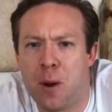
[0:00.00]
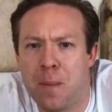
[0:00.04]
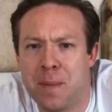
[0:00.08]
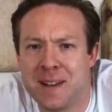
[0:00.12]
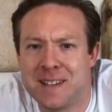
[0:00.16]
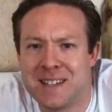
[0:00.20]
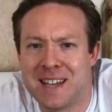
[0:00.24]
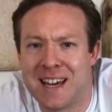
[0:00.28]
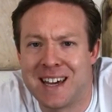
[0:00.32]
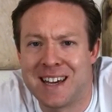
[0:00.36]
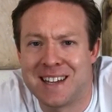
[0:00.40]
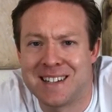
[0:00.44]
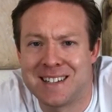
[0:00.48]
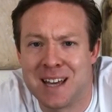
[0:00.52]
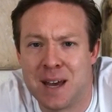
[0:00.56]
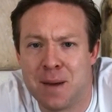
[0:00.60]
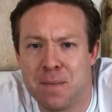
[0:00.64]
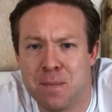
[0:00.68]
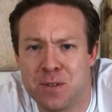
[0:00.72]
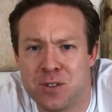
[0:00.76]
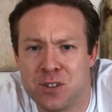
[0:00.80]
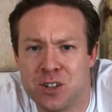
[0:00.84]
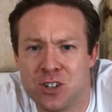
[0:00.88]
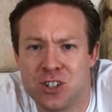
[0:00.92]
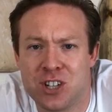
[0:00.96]
take a
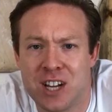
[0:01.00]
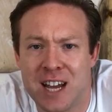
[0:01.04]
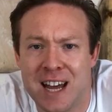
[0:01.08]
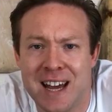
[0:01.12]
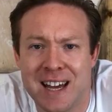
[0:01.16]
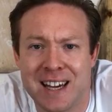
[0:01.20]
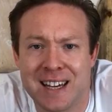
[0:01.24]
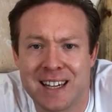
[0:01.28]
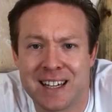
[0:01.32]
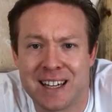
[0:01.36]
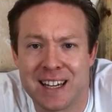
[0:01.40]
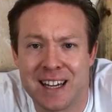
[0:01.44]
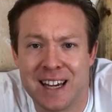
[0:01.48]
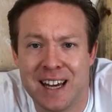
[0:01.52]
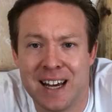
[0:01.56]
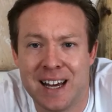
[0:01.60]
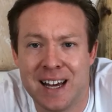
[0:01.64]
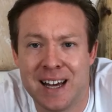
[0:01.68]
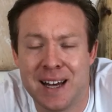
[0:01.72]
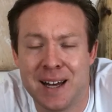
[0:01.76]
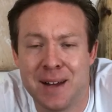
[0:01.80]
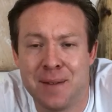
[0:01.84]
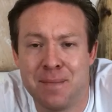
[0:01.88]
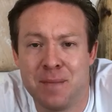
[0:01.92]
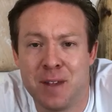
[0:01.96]
temperature check
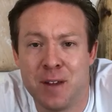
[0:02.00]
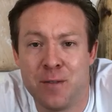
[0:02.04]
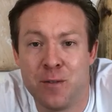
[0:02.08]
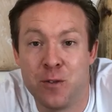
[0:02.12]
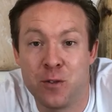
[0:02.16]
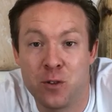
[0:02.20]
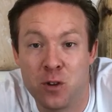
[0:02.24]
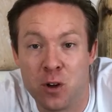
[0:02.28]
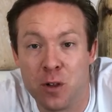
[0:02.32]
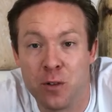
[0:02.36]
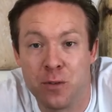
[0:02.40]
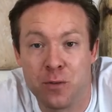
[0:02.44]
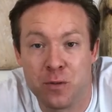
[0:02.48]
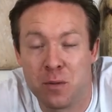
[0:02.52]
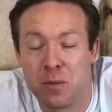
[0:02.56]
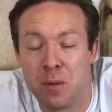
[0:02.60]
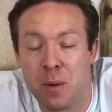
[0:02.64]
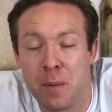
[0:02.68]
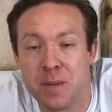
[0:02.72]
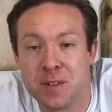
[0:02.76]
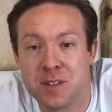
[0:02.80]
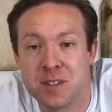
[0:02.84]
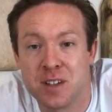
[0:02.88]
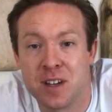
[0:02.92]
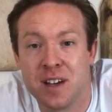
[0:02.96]
if you've got a
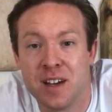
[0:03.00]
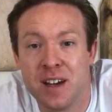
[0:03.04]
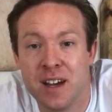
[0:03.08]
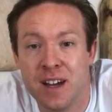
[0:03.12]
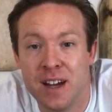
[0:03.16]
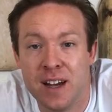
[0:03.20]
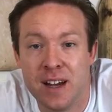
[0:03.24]
thermometer.